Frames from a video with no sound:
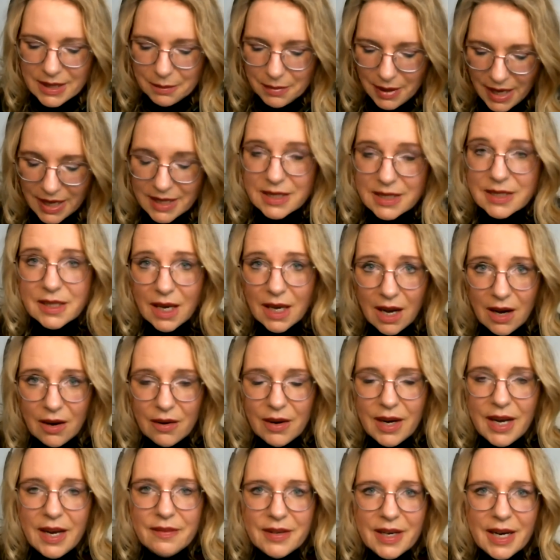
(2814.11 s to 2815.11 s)
But
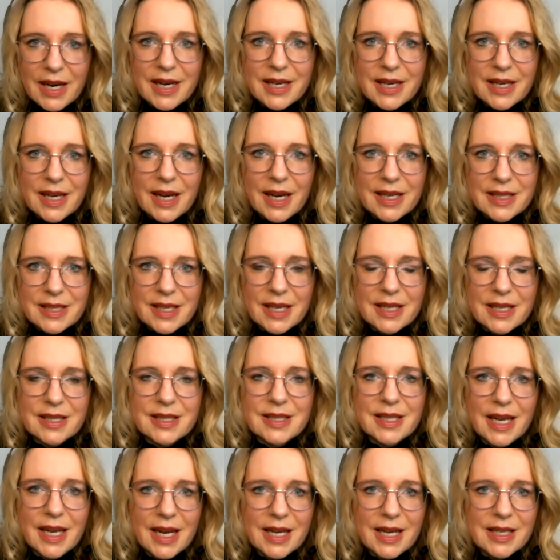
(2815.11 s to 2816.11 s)
however, as I
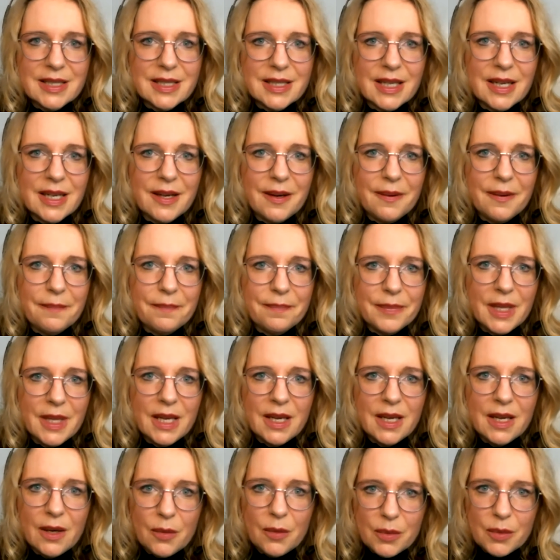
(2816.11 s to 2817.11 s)
said,
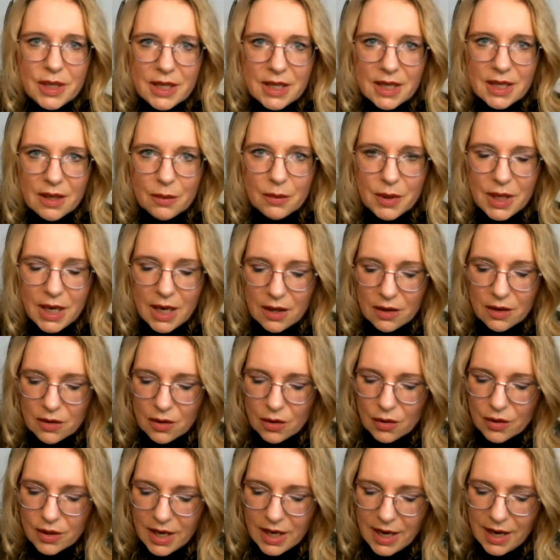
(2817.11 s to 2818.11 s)
we are
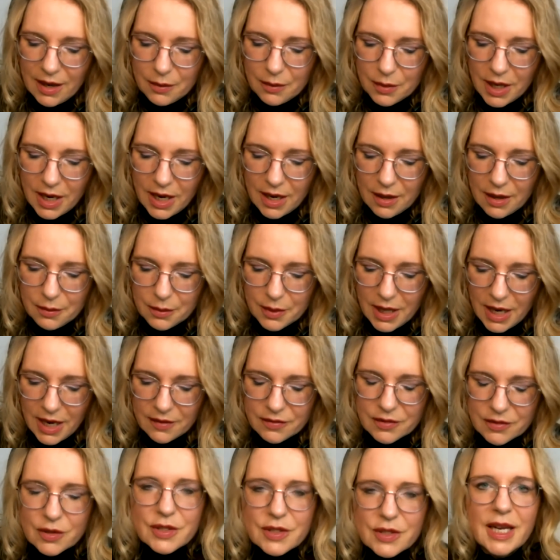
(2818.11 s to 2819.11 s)
look at, we
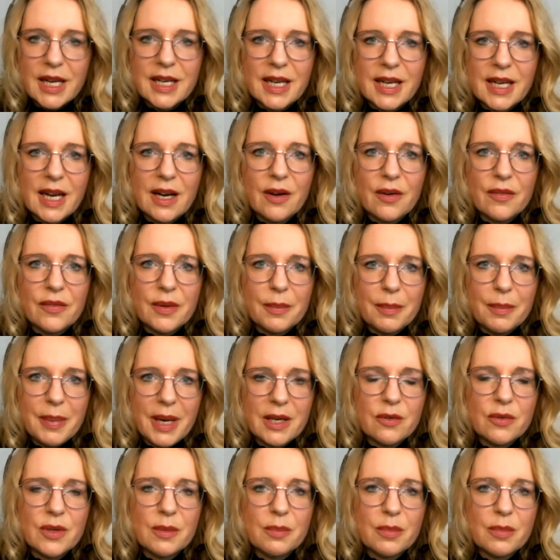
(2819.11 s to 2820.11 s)
have to take care of the
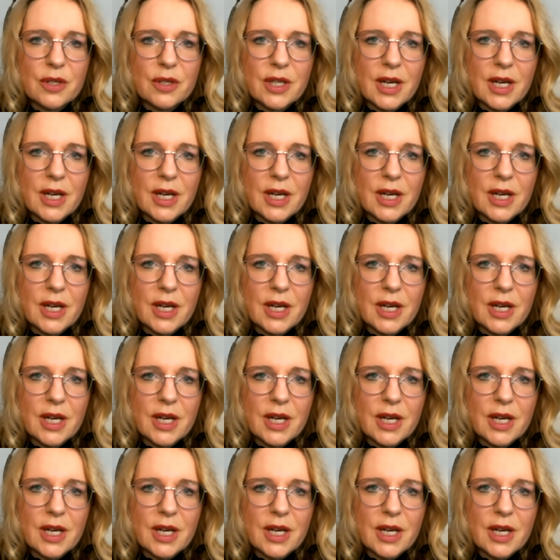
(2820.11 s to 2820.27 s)
battery